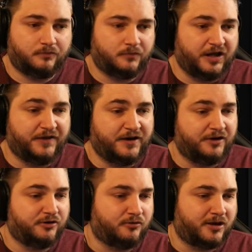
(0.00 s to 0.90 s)
And then I
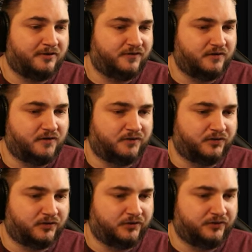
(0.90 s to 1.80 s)
did Grand Favor of
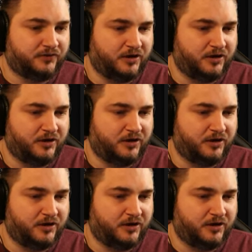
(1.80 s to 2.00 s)
Souls for the